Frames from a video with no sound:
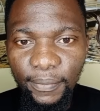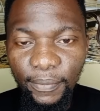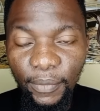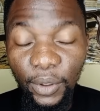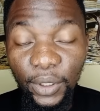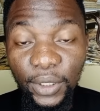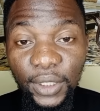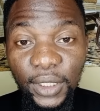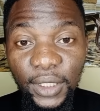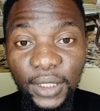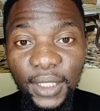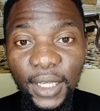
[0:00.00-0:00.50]

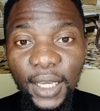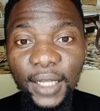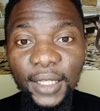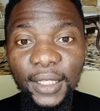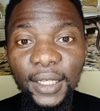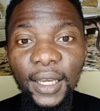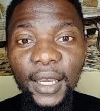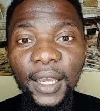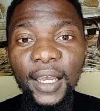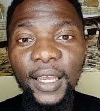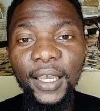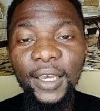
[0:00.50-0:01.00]
But he
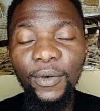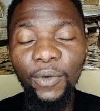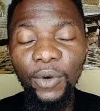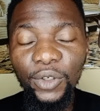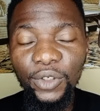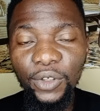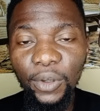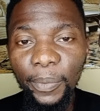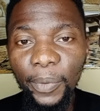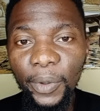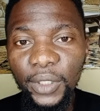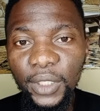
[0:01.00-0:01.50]
said he
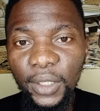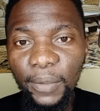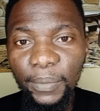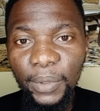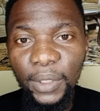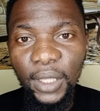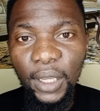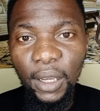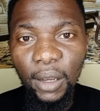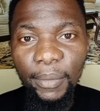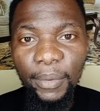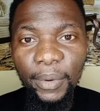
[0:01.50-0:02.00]
was supporting
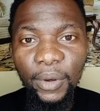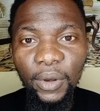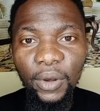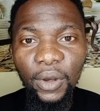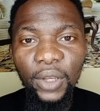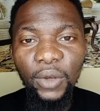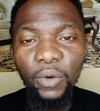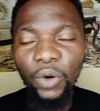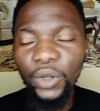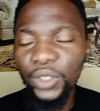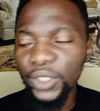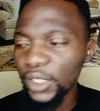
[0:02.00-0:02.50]
Peter Obi because
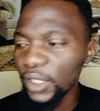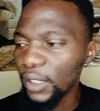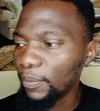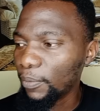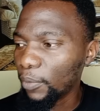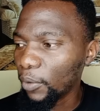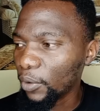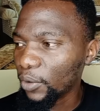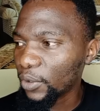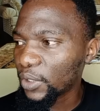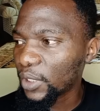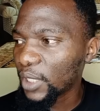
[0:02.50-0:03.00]
he was
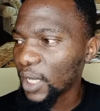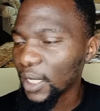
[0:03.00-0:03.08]
Igbos.